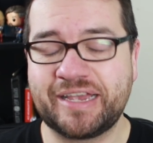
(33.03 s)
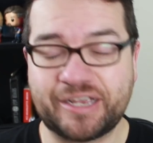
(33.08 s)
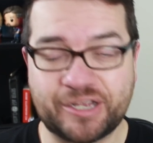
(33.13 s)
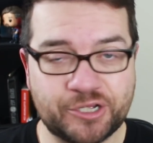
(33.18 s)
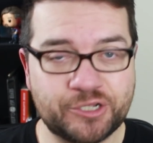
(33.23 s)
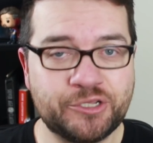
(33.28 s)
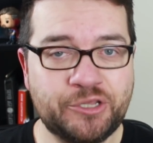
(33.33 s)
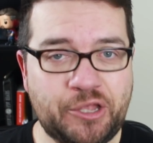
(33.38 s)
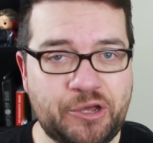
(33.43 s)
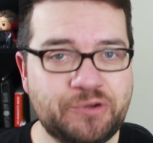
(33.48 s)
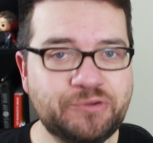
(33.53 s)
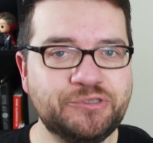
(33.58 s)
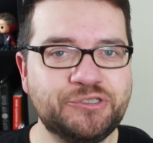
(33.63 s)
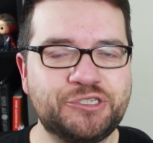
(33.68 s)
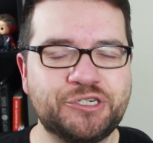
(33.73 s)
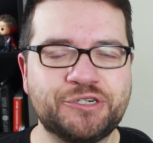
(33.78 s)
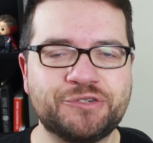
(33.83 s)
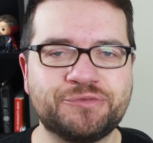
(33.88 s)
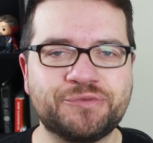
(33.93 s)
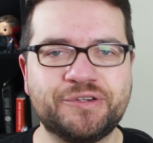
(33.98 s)
like like clone
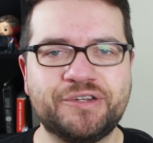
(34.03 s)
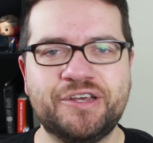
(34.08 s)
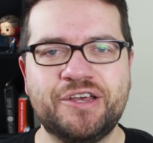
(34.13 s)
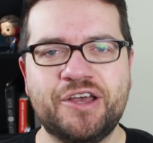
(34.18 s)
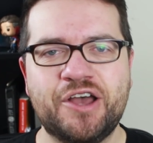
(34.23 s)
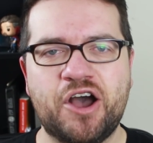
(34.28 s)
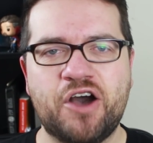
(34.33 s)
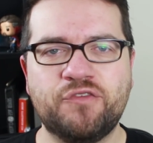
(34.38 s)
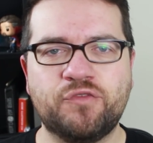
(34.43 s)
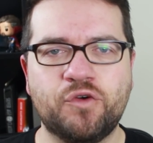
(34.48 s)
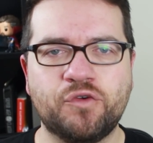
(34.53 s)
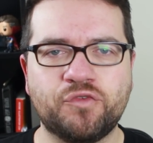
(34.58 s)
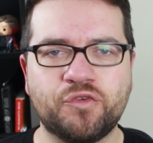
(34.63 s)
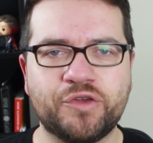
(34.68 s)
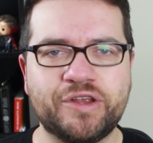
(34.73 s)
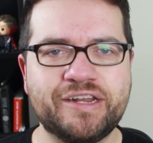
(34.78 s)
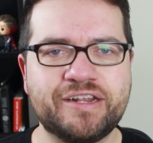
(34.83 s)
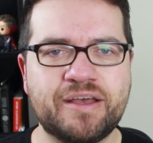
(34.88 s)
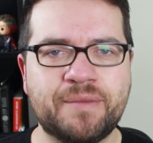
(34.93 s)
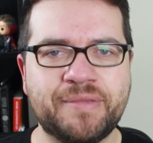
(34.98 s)
children of
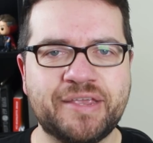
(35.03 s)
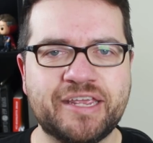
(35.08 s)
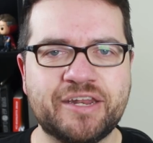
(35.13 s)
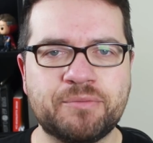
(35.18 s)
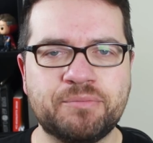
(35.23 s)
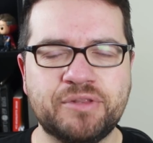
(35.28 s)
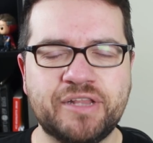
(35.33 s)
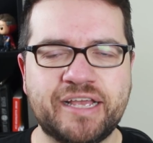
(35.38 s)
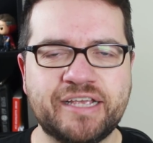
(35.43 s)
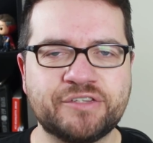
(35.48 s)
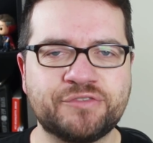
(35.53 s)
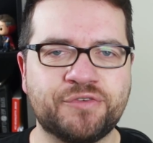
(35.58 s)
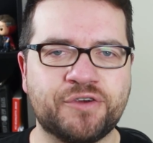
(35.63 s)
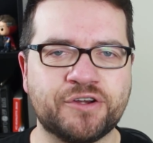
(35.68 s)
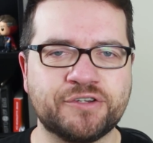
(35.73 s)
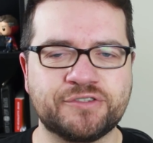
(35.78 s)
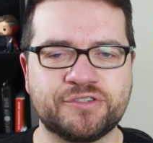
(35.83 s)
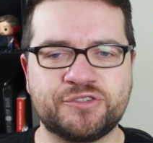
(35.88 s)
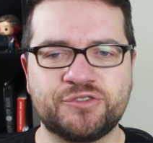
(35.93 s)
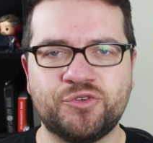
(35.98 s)
Wolverine coming into play as
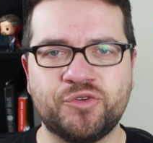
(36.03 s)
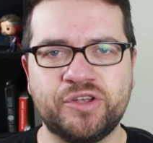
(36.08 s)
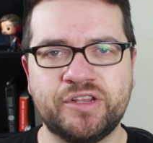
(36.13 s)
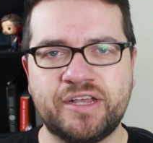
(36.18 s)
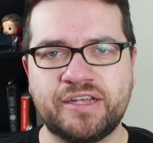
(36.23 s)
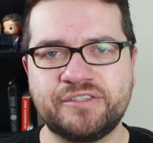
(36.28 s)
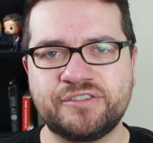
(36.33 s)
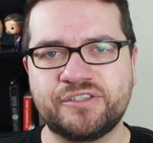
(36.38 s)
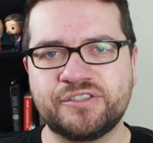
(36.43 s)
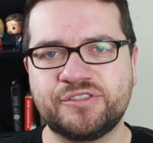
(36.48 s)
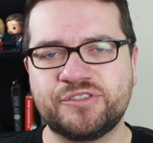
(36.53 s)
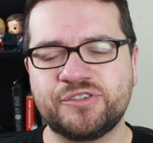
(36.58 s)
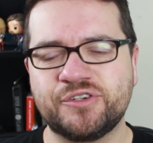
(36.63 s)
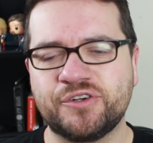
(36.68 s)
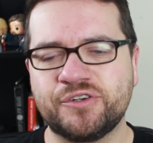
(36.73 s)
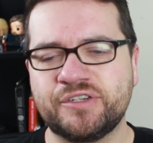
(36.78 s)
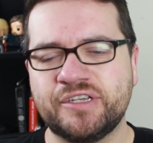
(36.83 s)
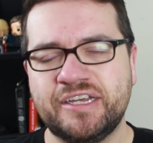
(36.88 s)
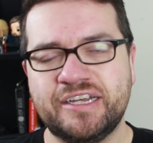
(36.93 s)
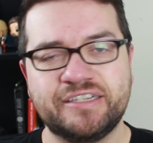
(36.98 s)
far as the storyline is
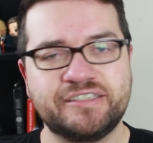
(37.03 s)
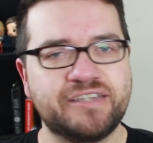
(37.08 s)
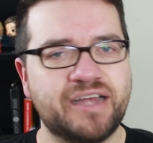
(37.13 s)
concerned.